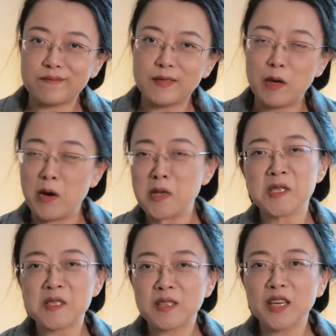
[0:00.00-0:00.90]

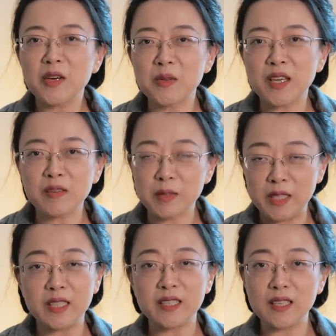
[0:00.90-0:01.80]
lost who they
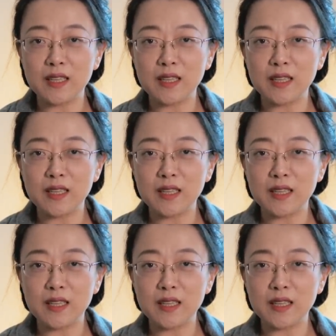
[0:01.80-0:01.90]
really